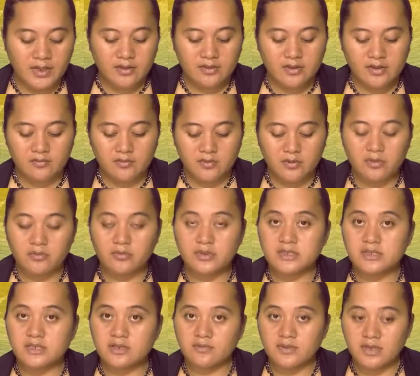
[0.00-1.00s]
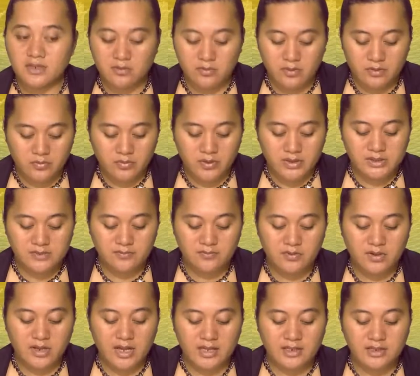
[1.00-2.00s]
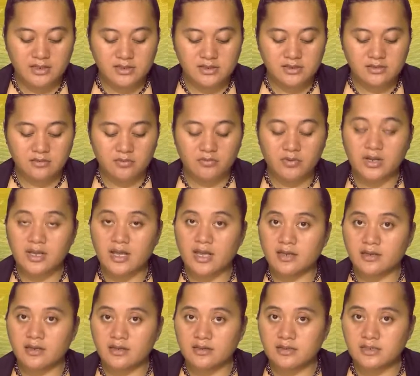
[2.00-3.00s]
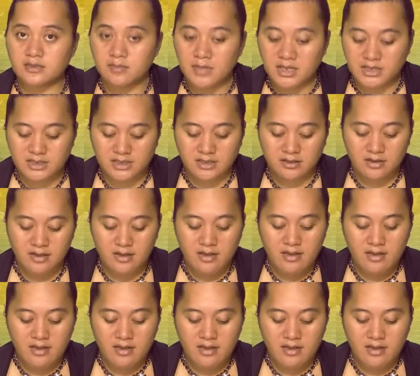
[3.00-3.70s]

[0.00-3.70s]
they have not received any request for guidance regarding this matter,